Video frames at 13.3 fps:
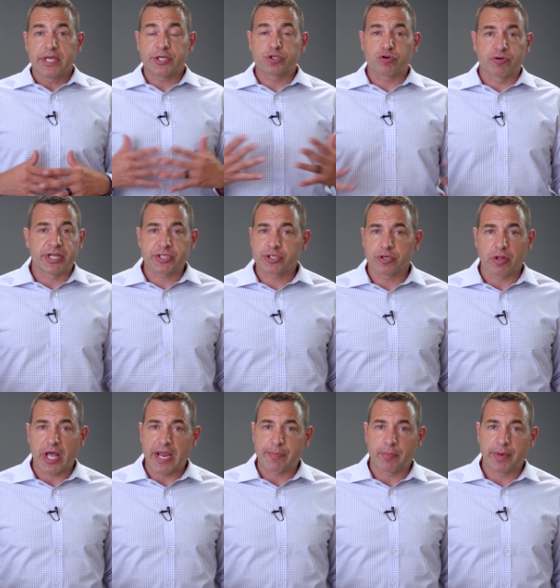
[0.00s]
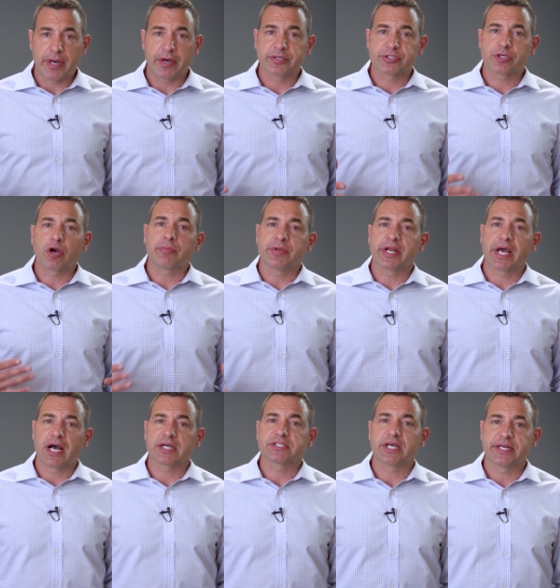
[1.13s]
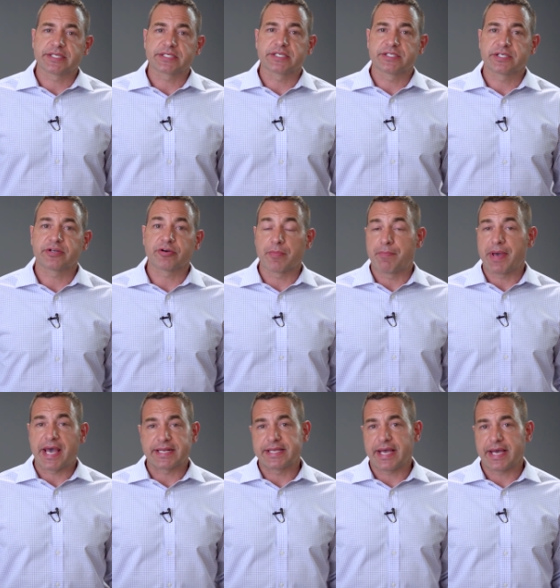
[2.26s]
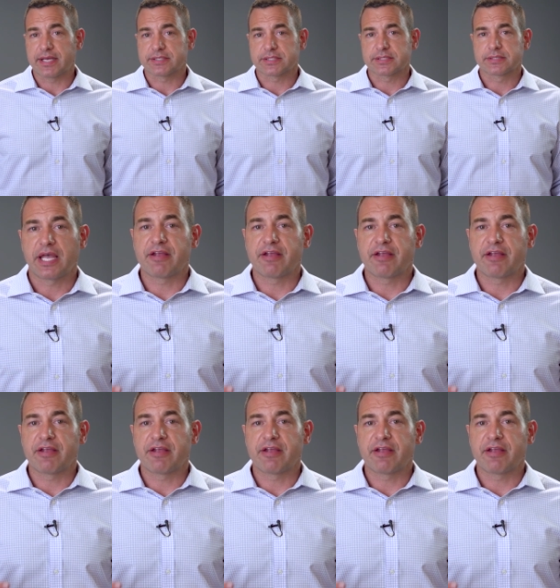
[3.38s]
in traditional hyperbarics, carbon dioxide is considered a bad gas.